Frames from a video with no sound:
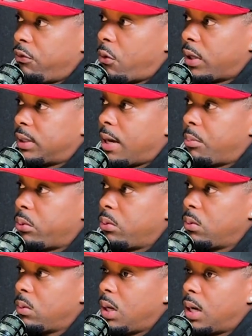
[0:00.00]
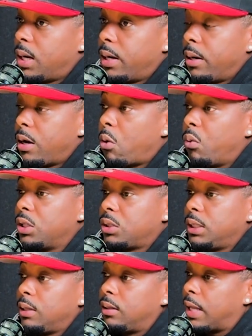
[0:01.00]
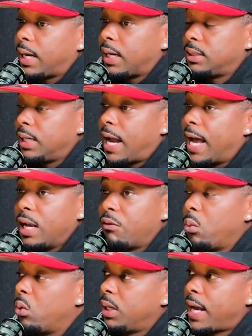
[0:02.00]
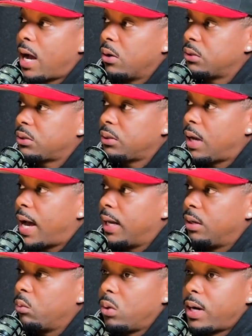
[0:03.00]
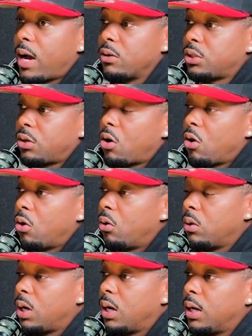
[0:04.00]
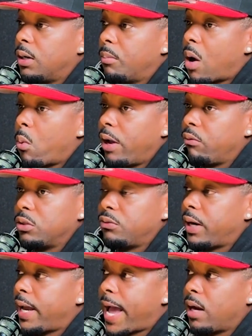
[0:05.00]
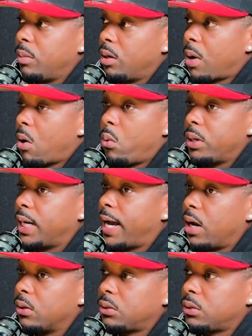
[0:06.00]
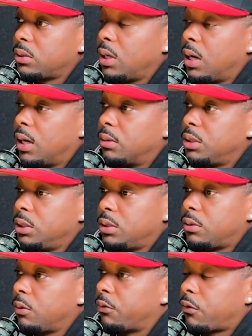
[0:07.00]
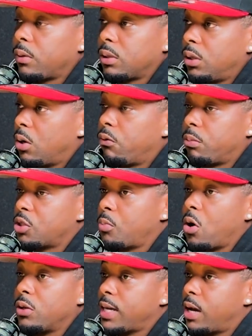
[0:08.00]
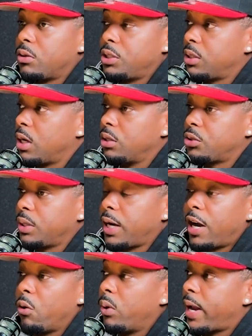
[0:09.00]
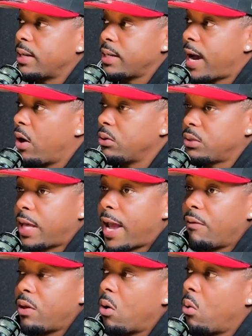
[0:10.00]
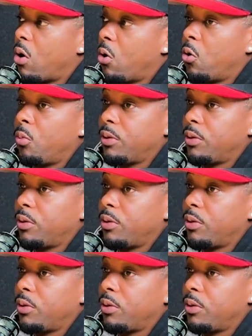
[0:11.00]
example. Originally, like I said, I never wanted a house. I didn't want a house at all. My wife was very adamant about wanting a house. She's from small town, she's country. Everyone has a house. They have their own home. It